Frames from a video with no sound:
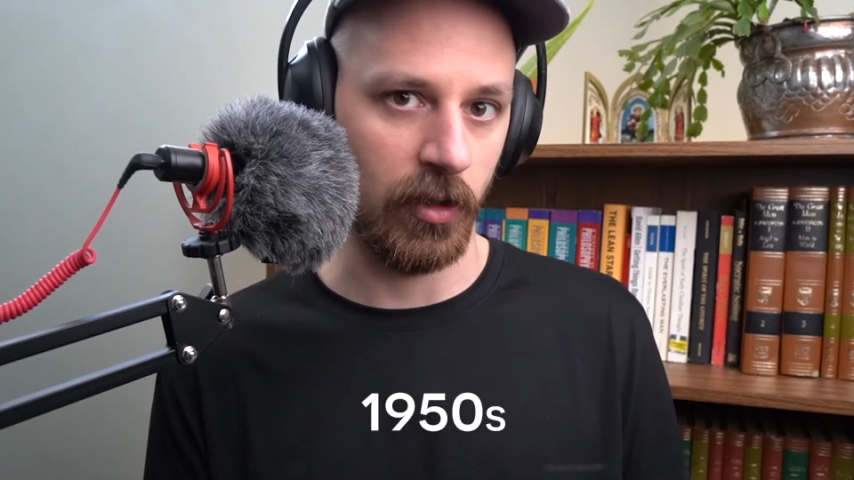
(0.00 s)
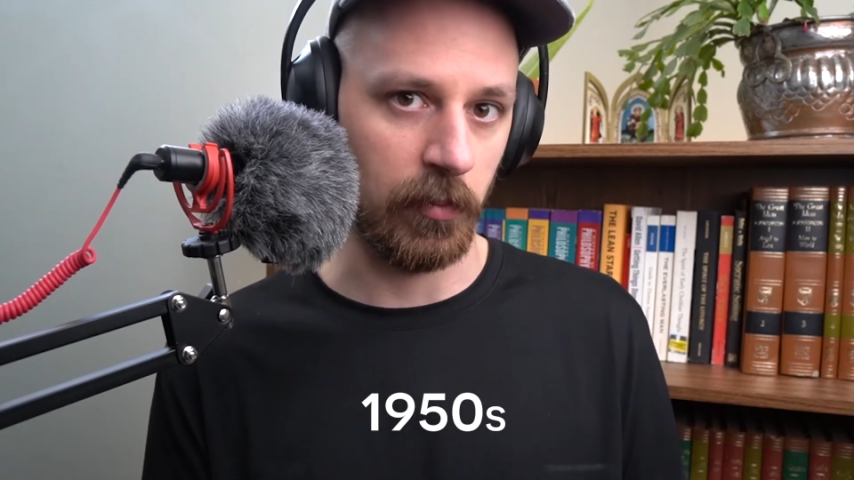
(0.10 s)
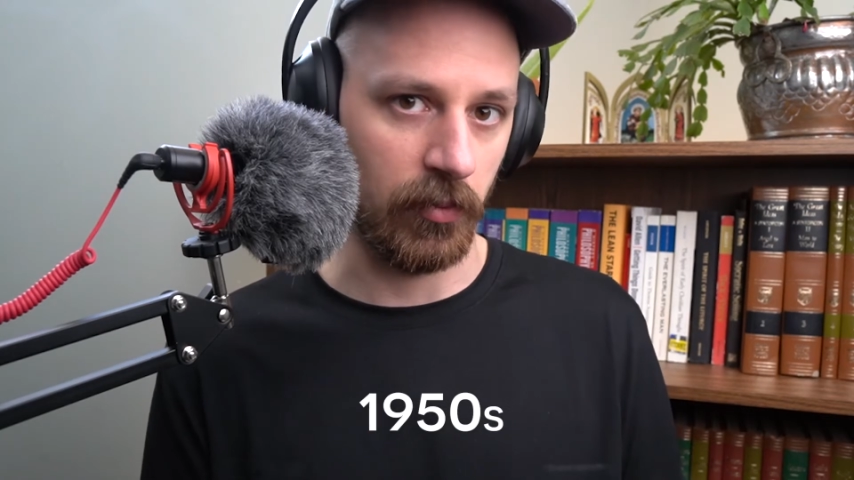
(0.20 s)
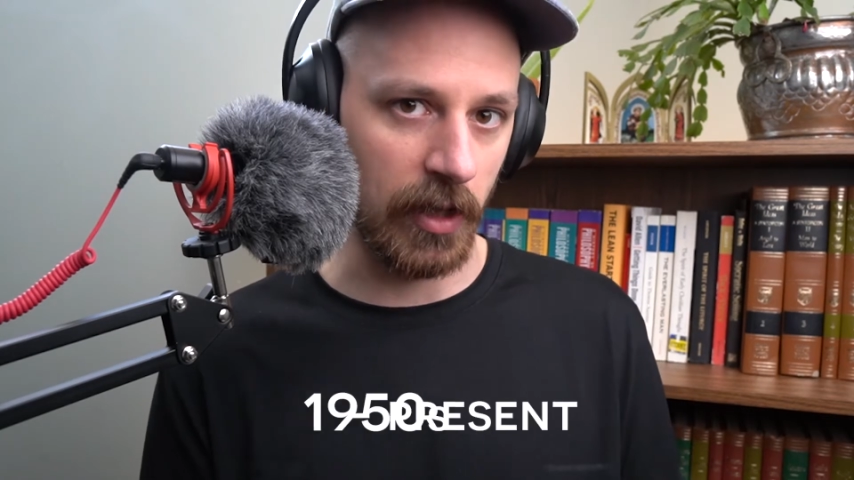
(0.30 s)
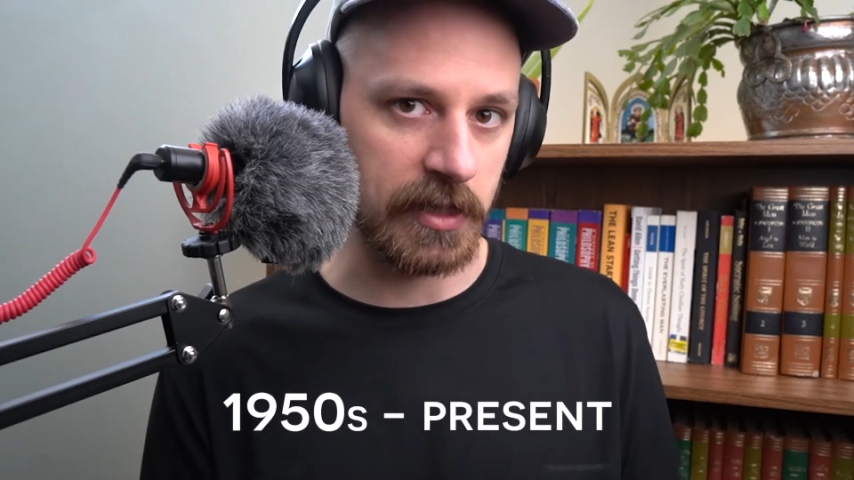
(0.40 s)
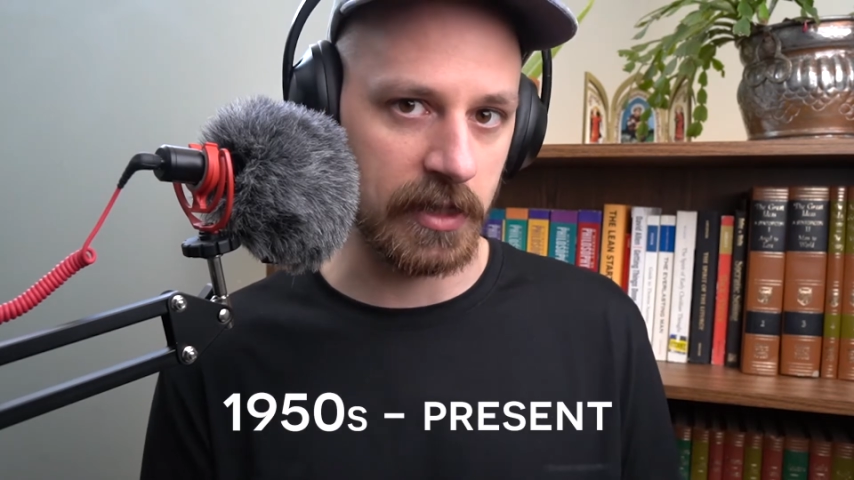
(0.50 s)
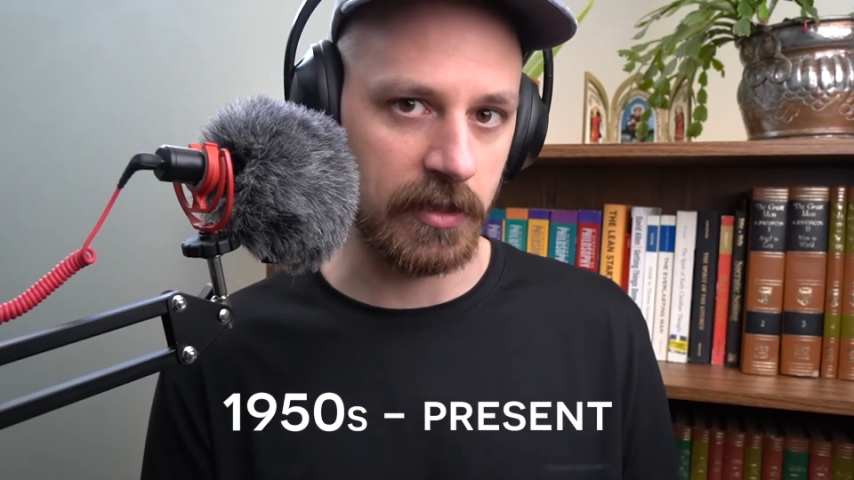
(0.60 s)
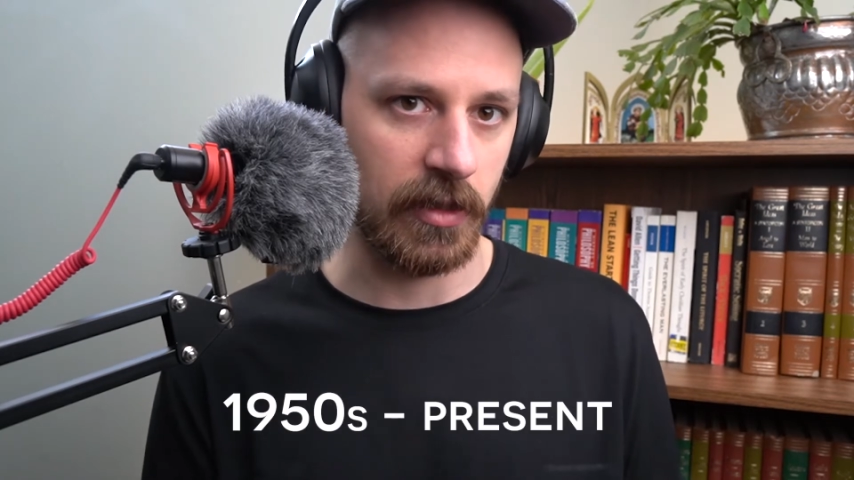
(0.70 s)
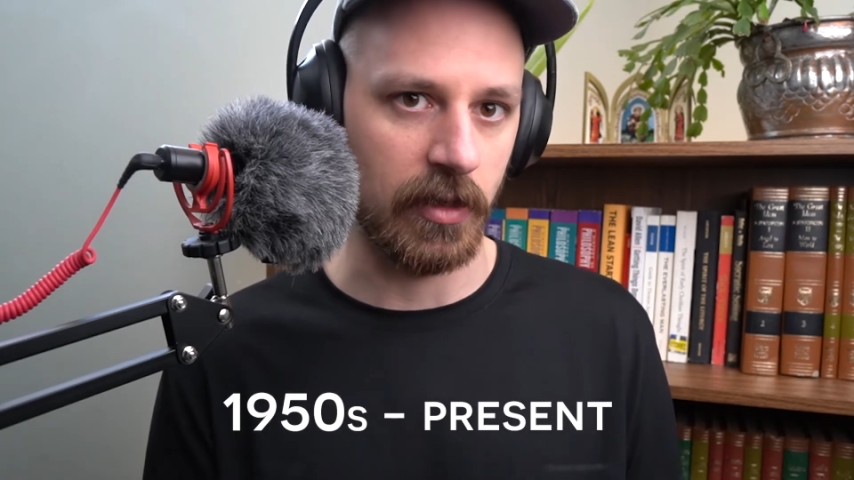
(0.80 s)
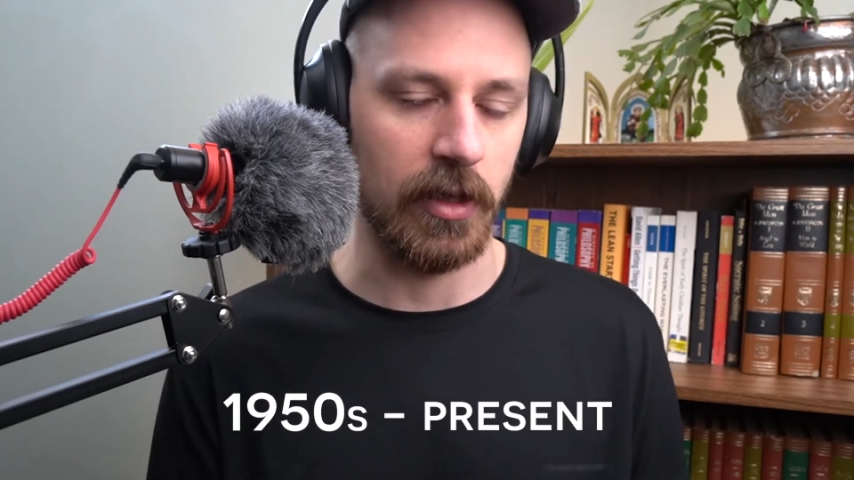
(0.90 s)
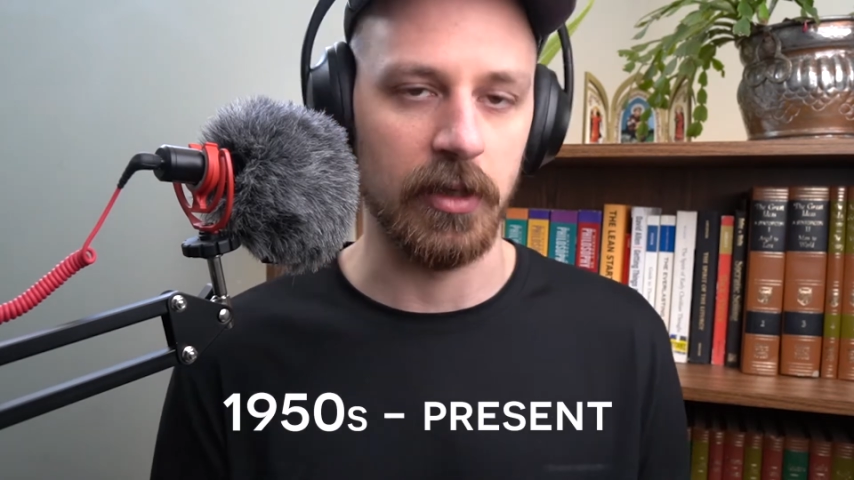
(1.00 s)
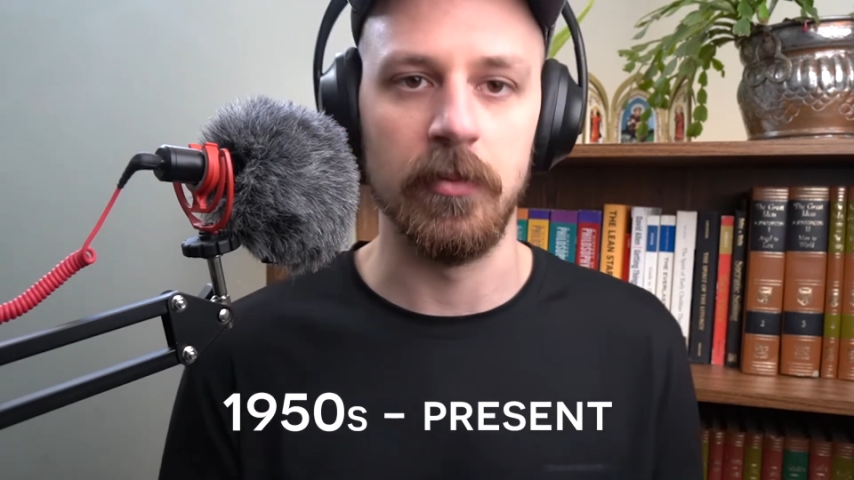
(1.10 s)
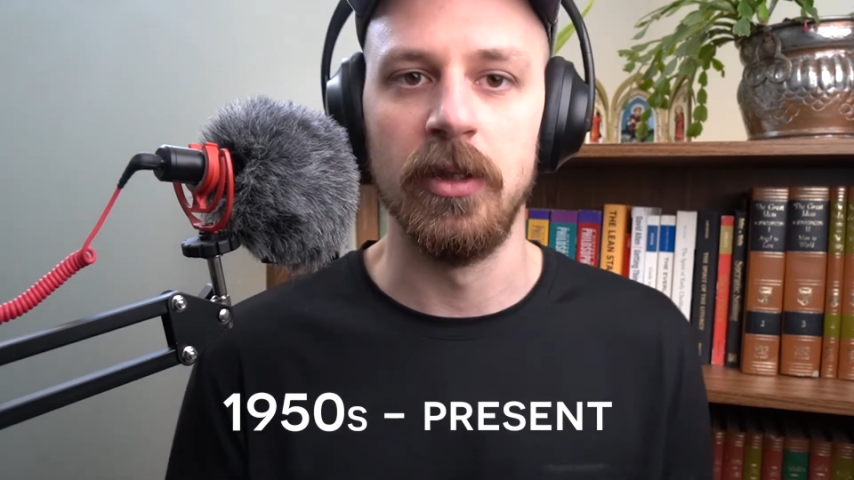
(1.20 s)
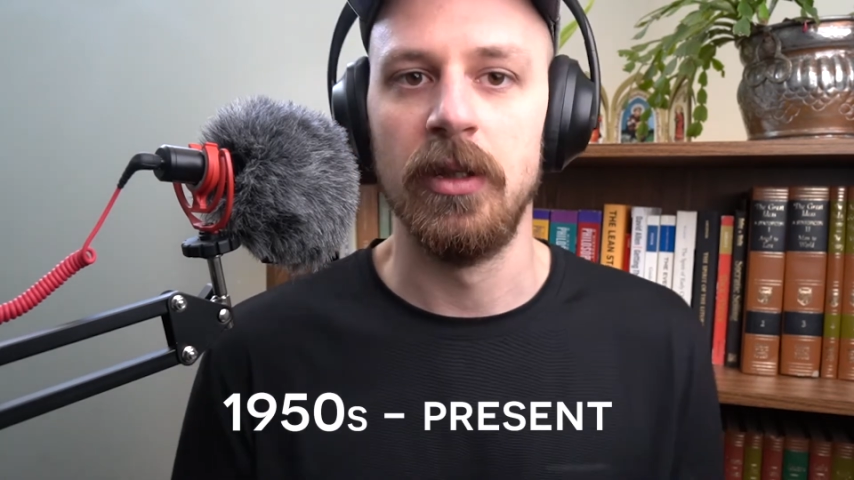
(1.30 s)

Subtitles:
our present time